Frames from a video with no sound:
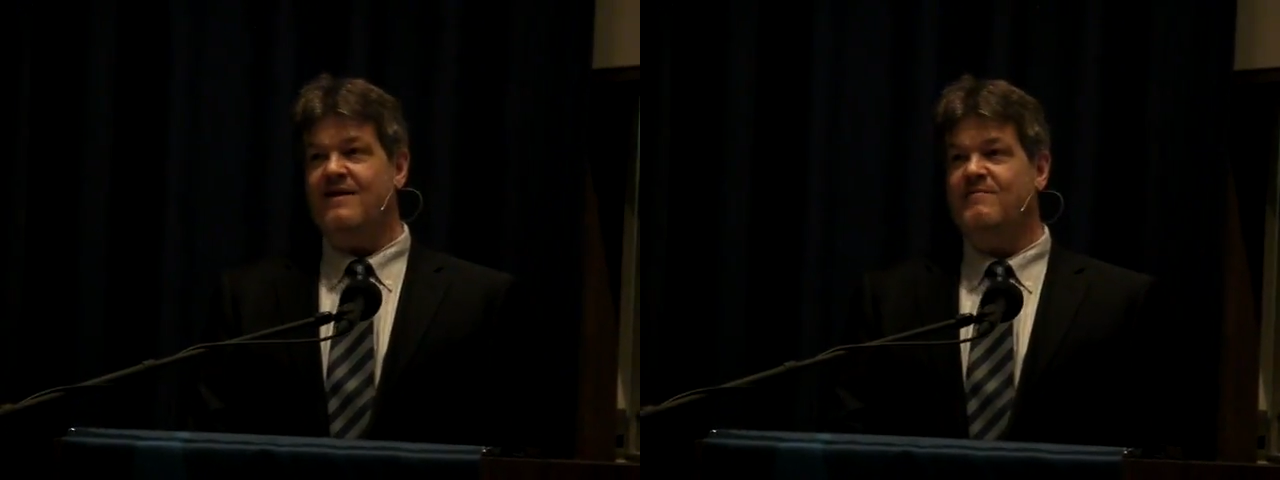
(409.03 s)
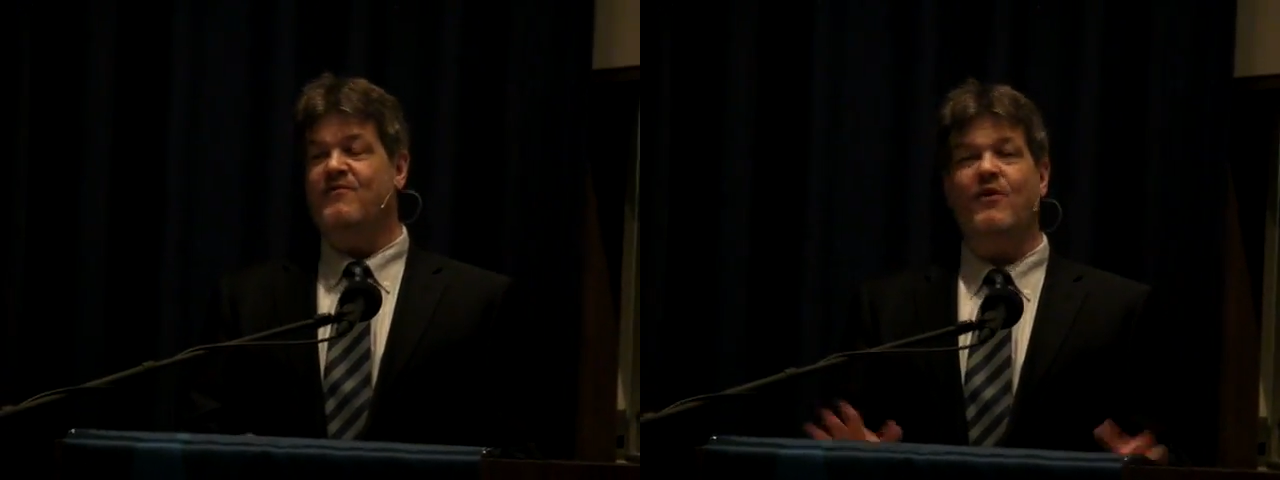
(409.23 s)

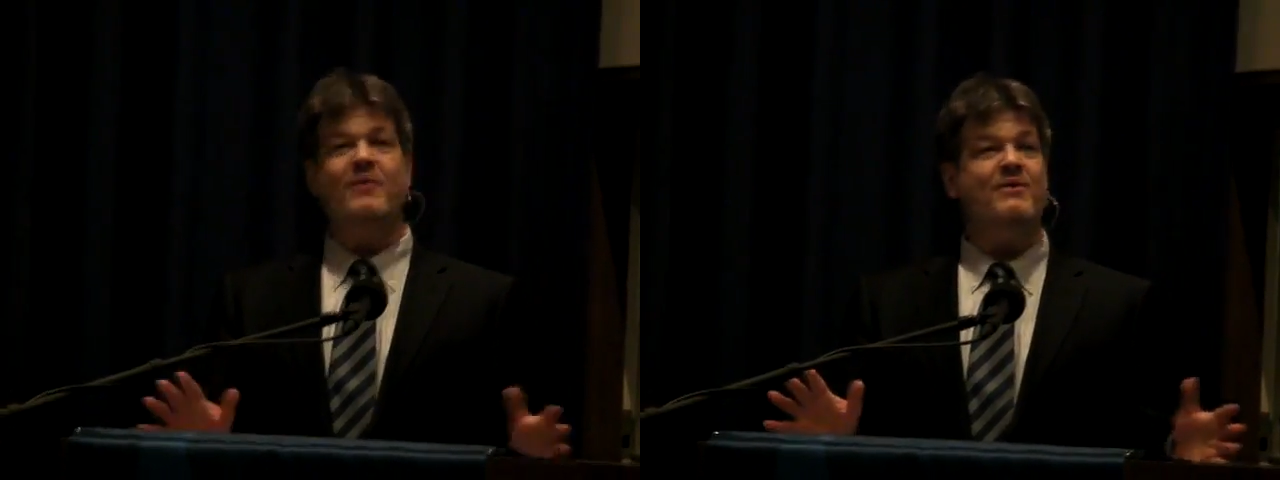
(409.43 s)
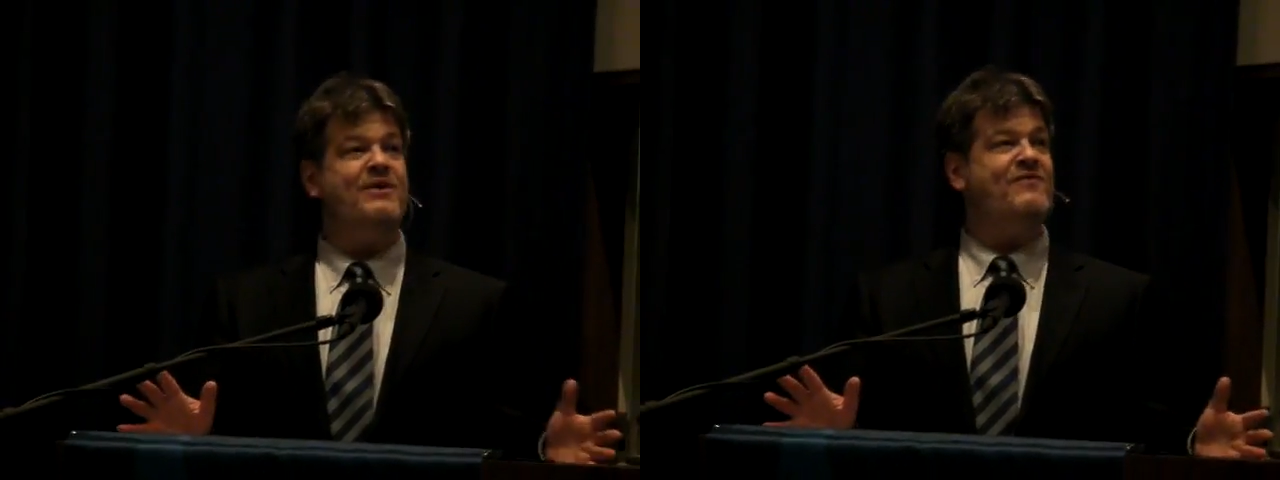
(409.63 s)
Before
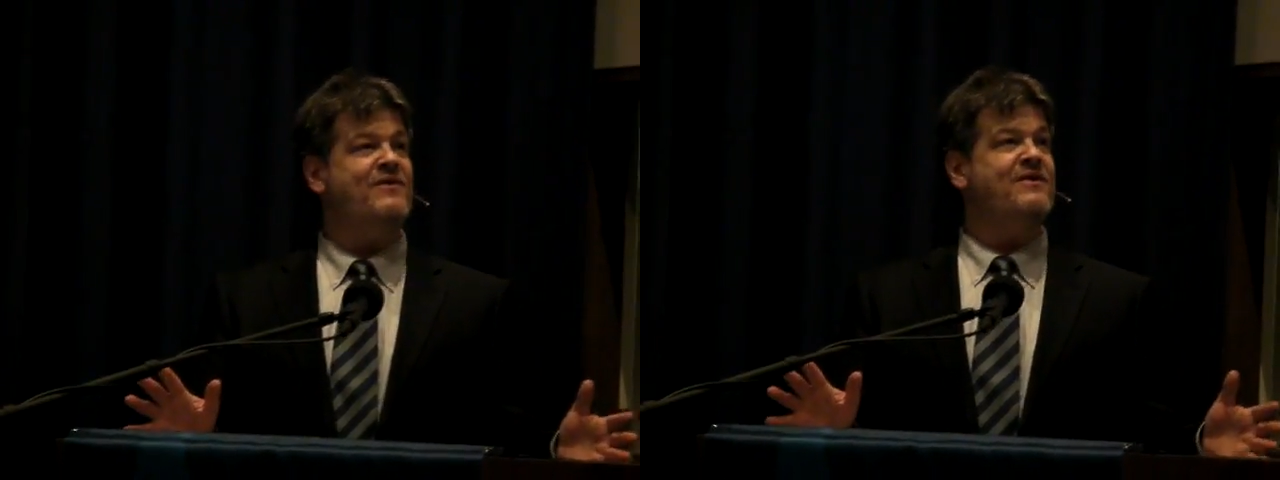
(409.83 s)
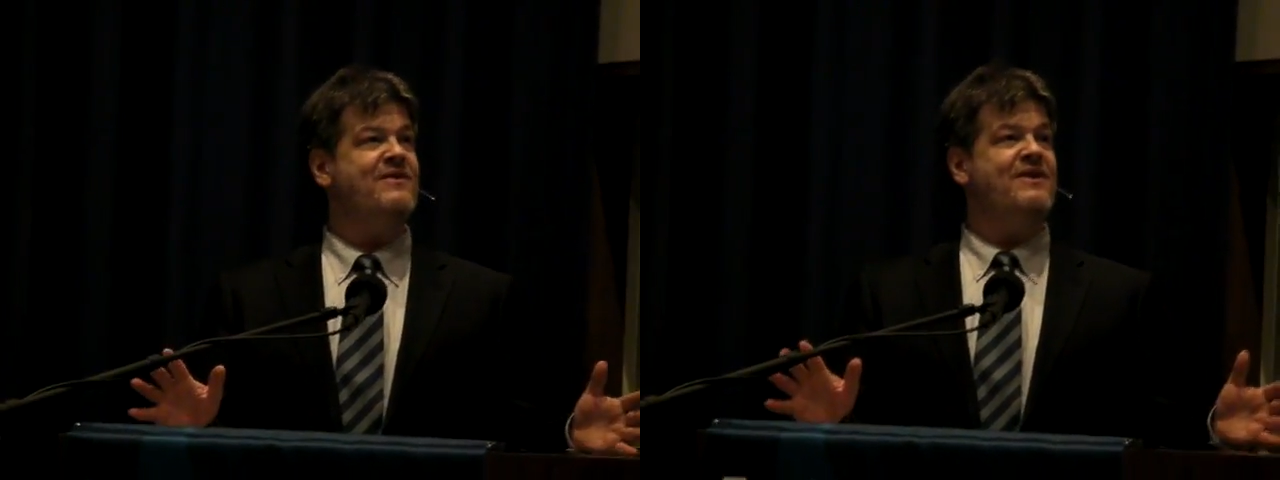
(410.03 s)
we go any
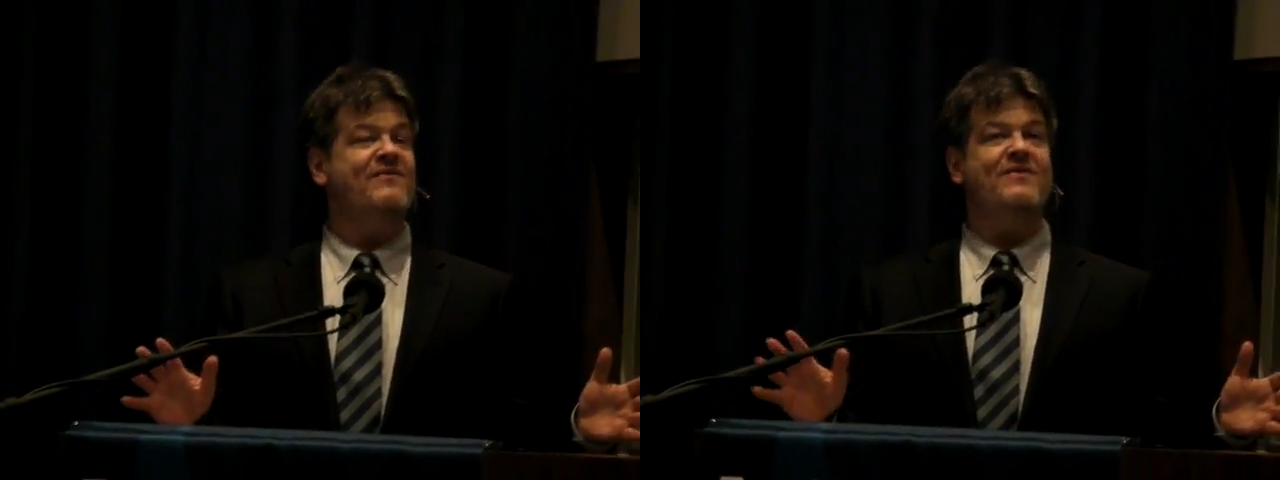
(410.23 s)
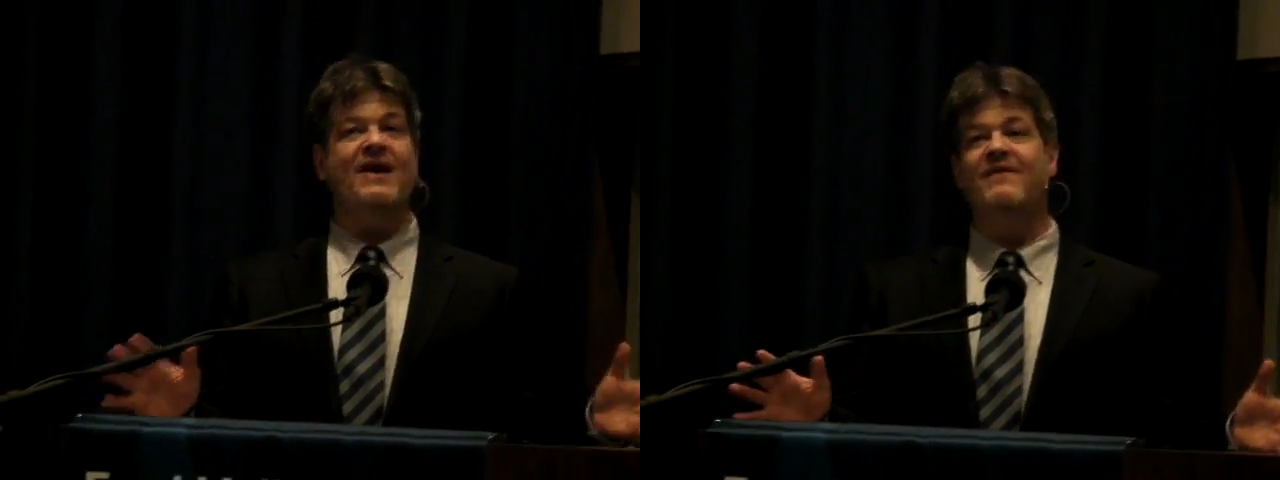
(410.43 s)
further,
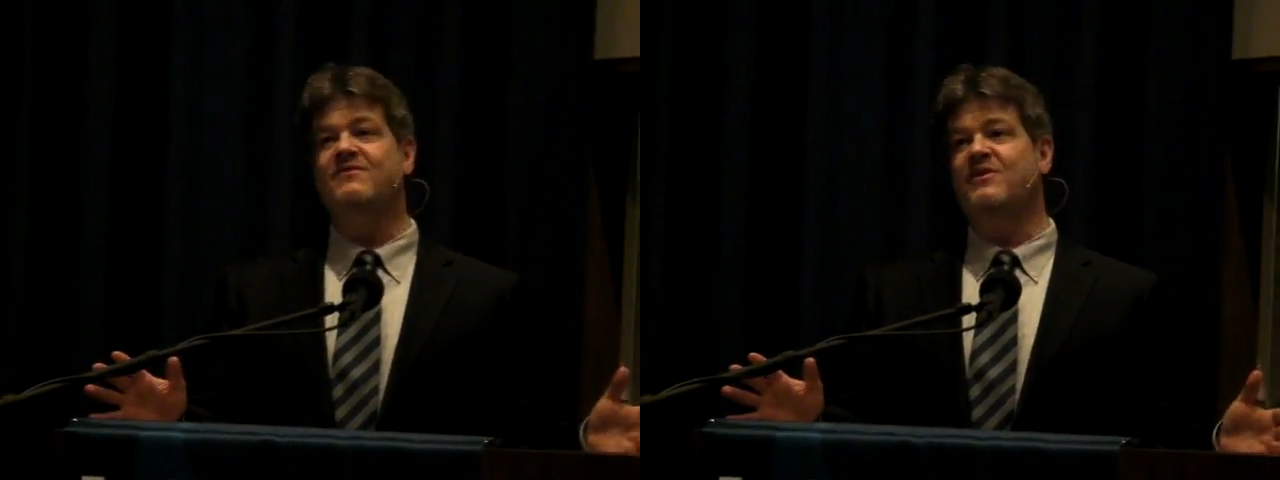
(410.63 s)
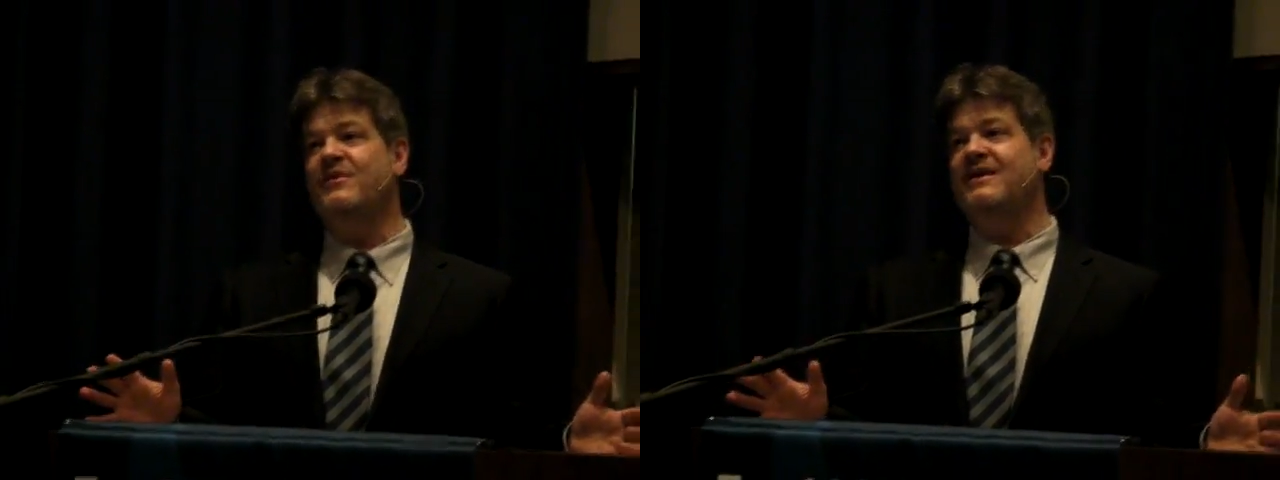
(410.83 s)
if you
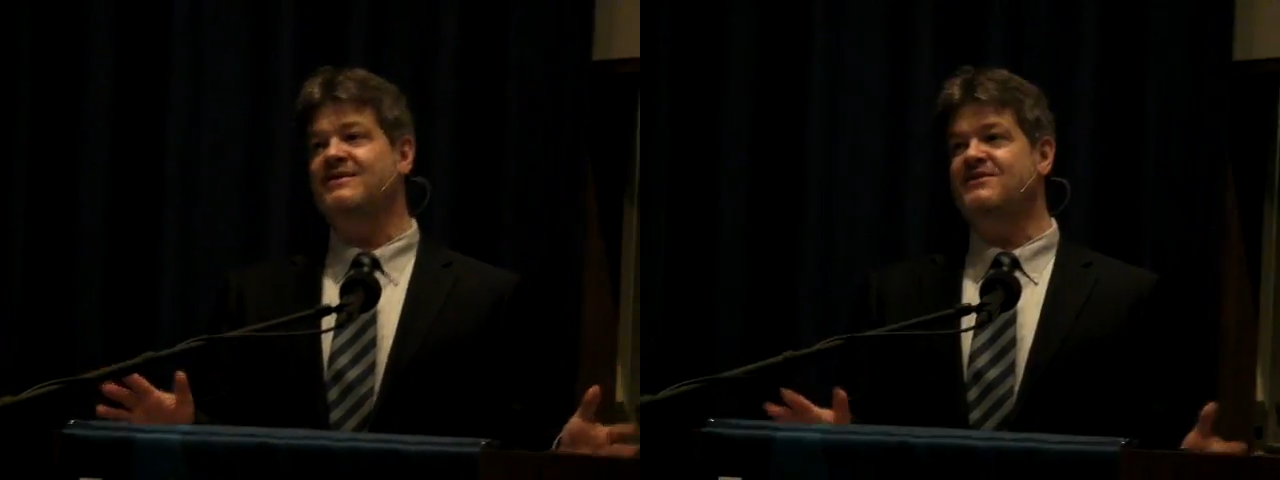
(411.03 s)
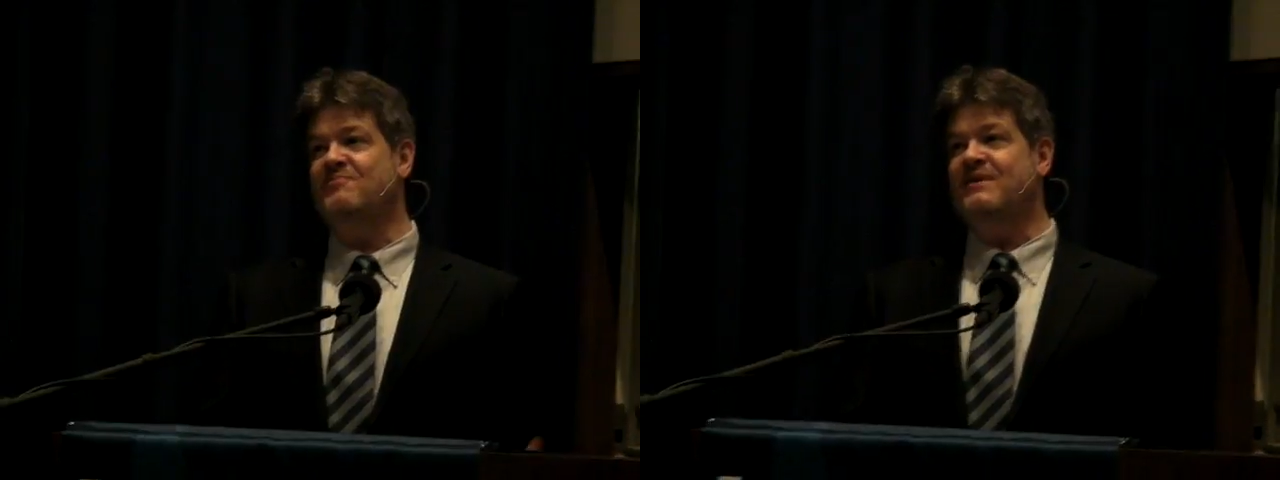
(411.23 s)
haven't already done so,